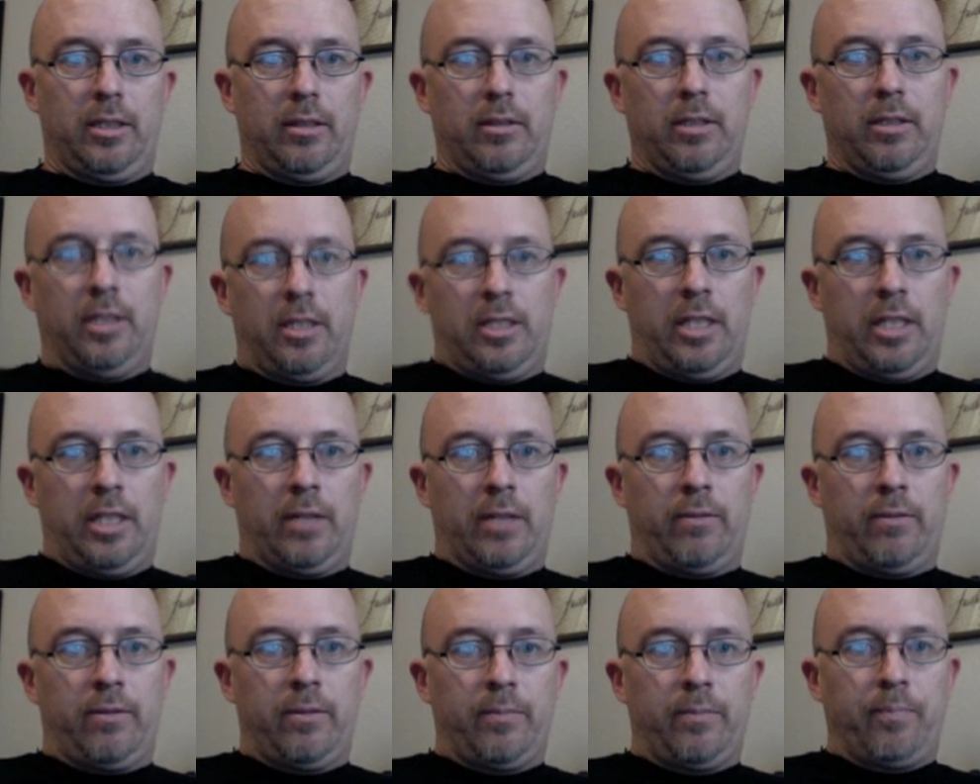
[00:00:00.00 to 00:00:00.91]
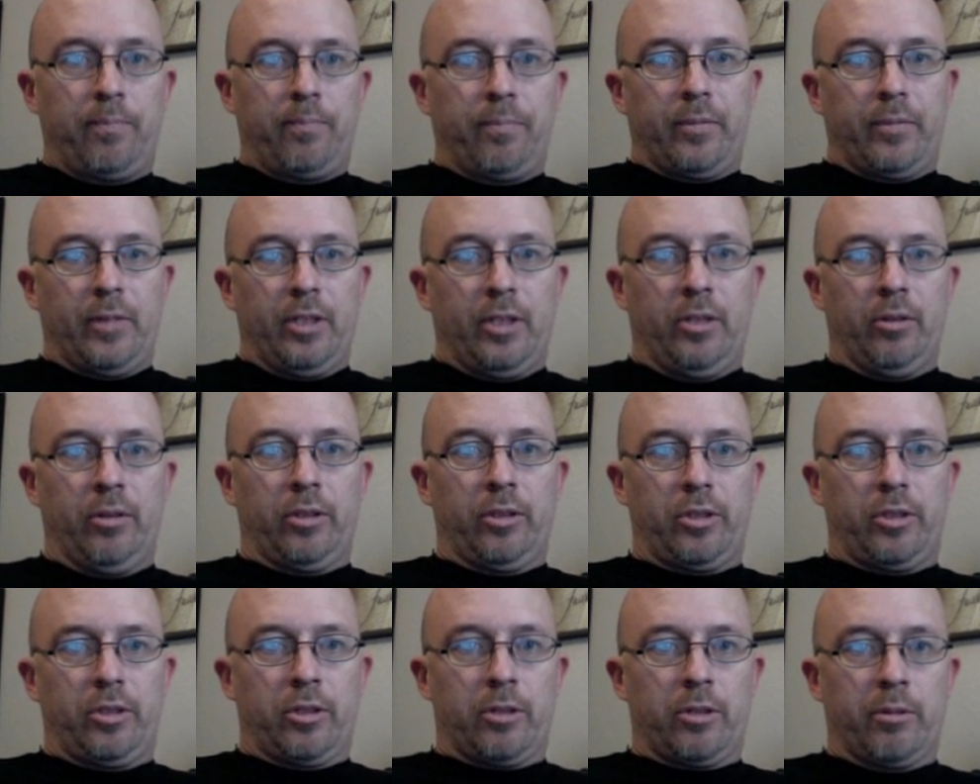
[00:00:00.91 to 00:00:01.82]
instead of doing the
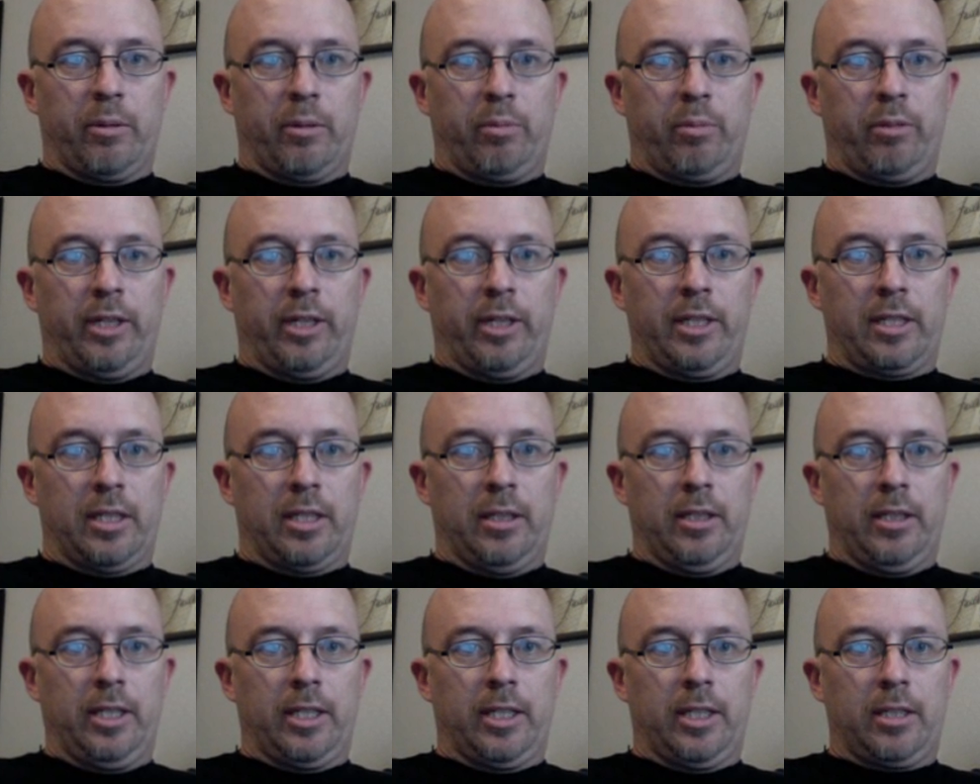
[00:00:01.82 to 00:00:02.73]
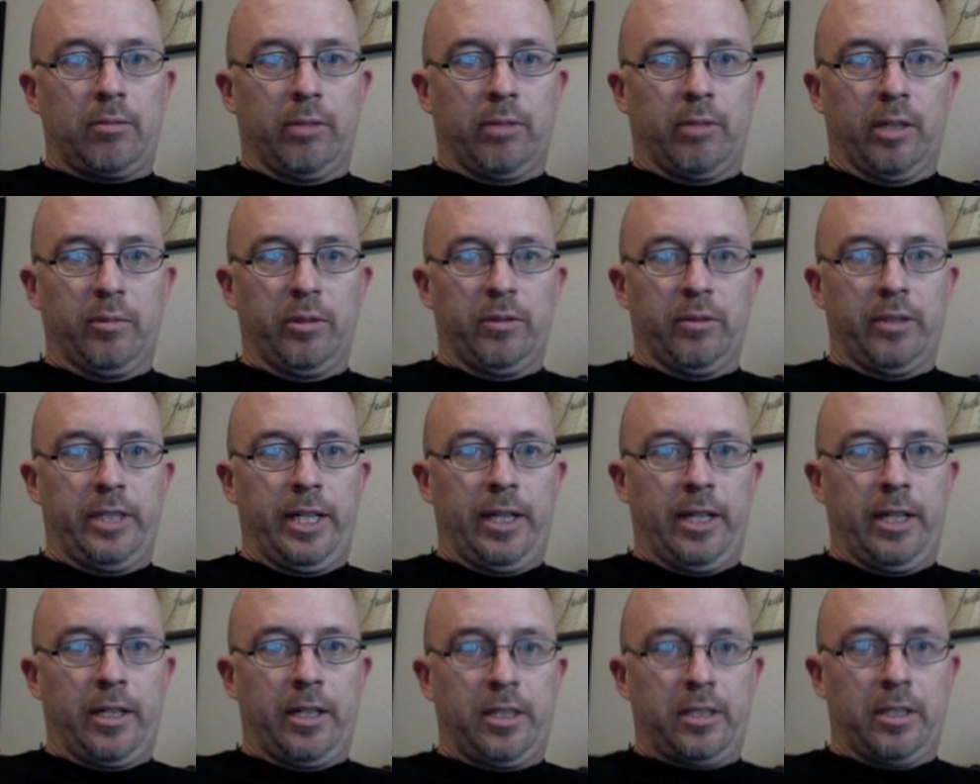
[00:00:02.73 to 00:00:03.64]
search and replace on this, when I move it
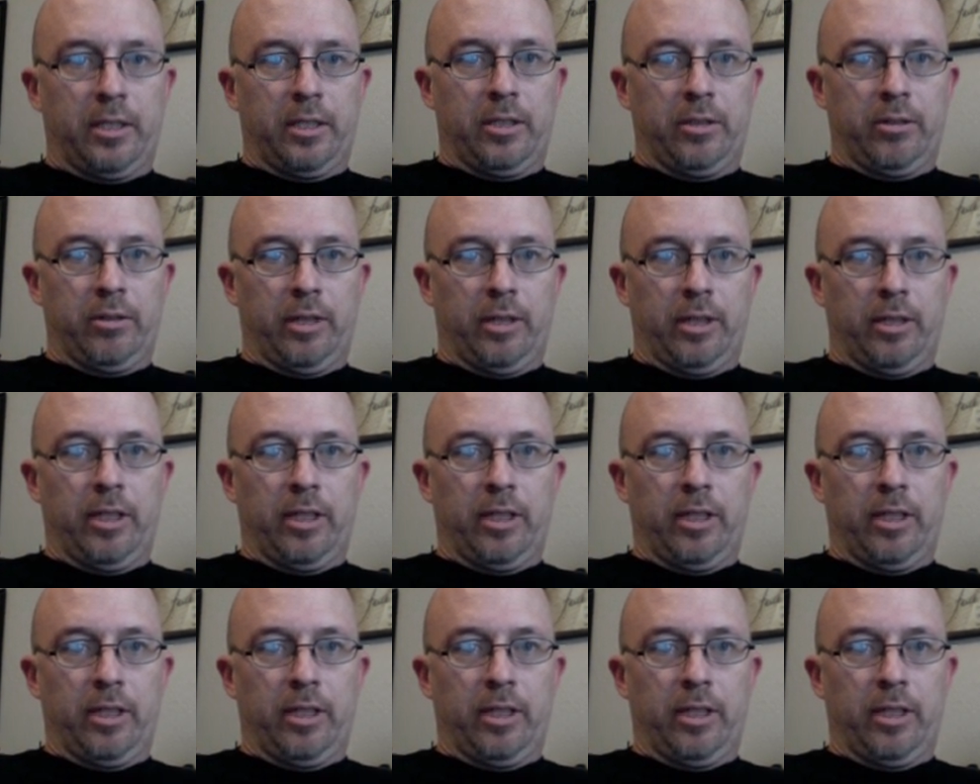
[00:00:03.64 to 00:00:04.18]
down, it's going to do it on